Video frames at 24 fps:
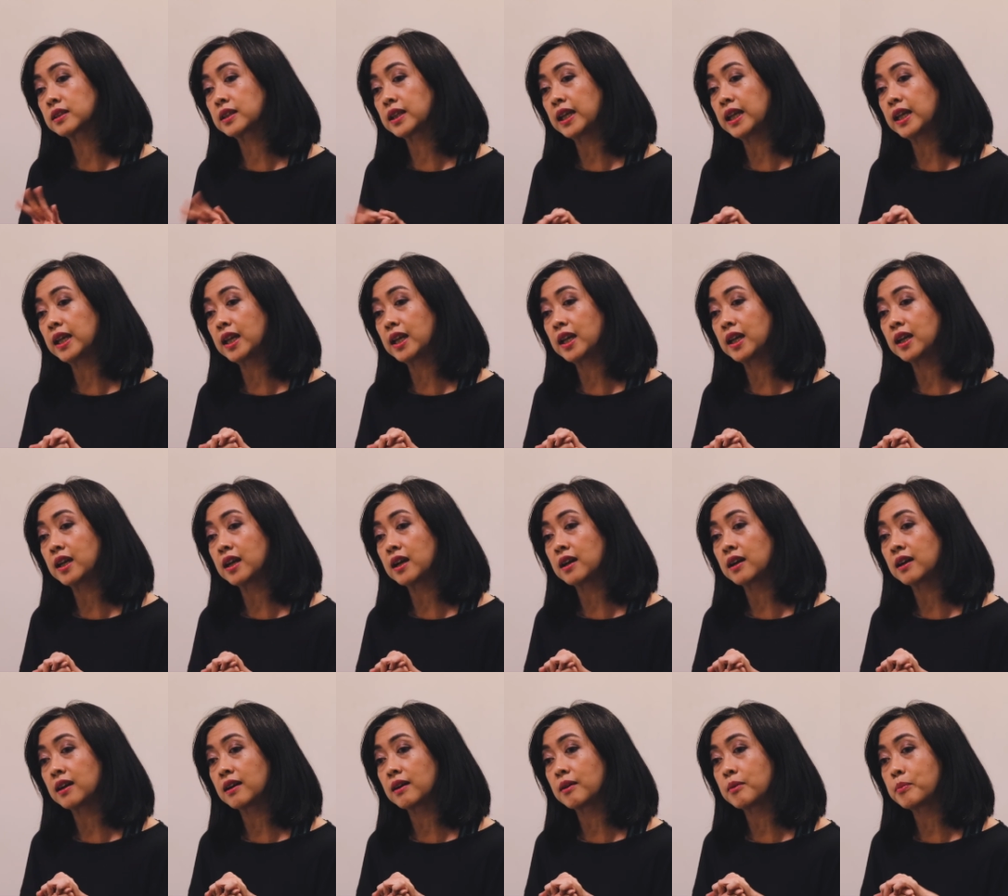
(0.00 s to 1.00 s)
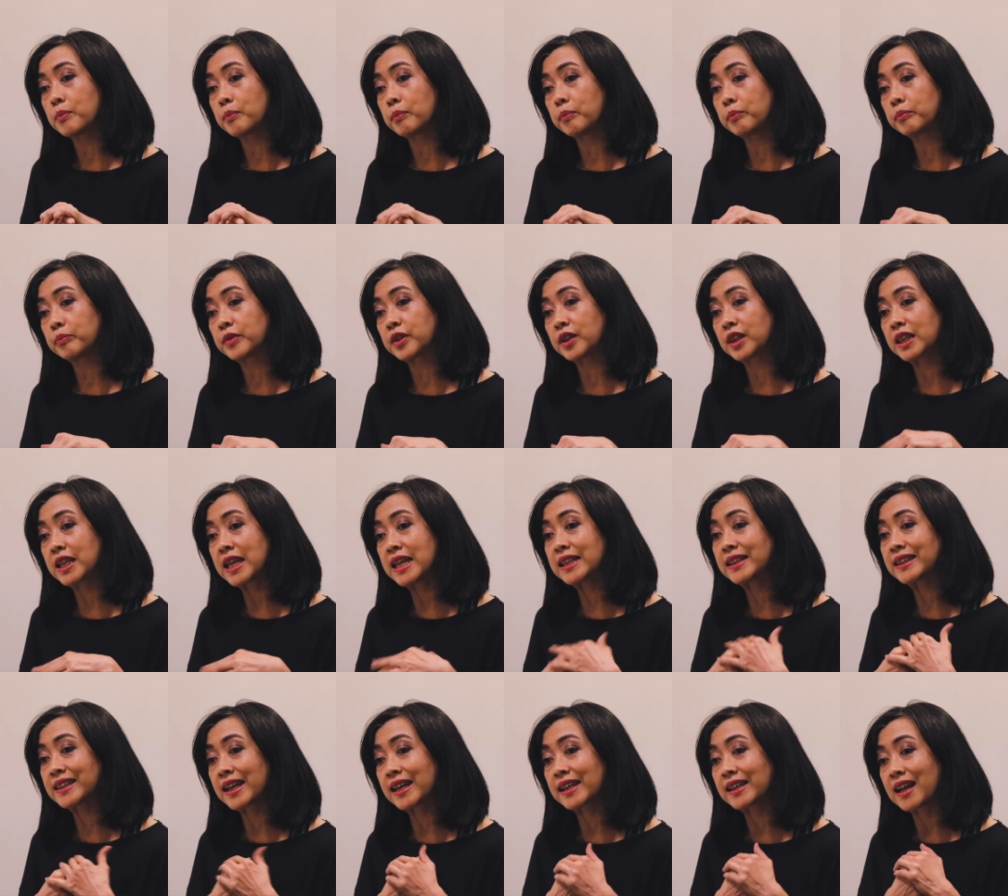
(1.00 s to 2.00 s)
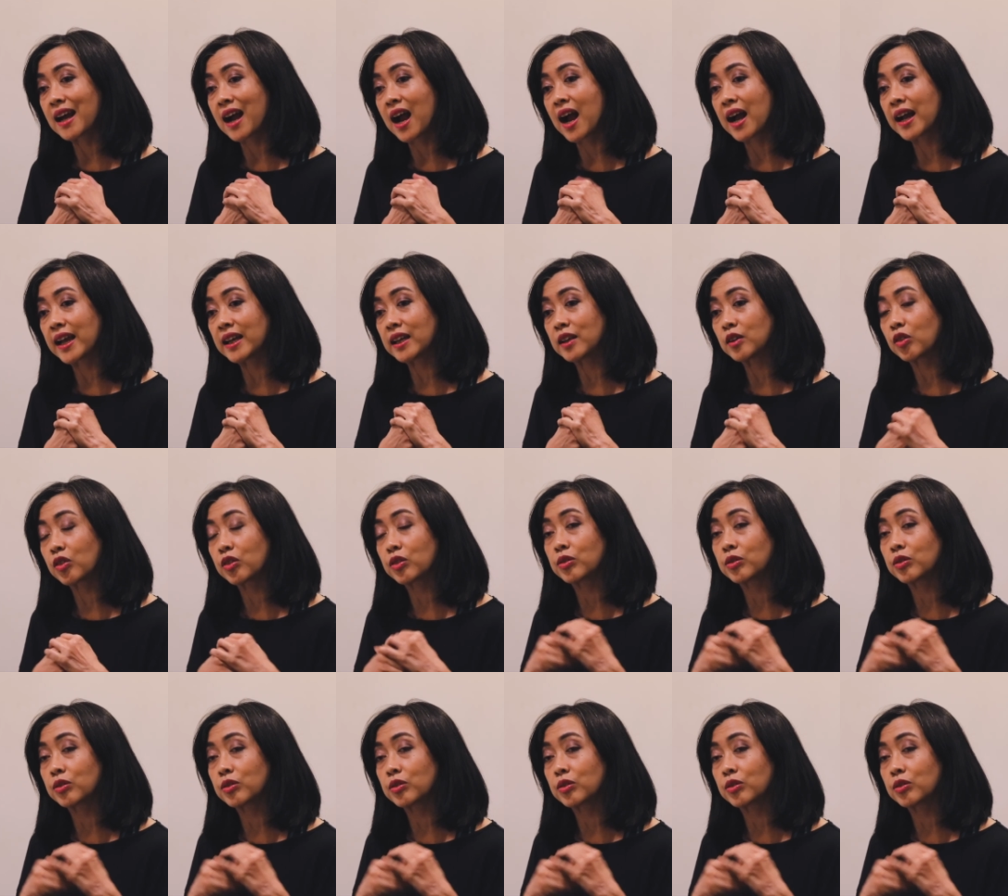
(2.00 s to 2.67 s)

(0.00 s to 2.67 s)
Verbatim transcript: the um, the thing that I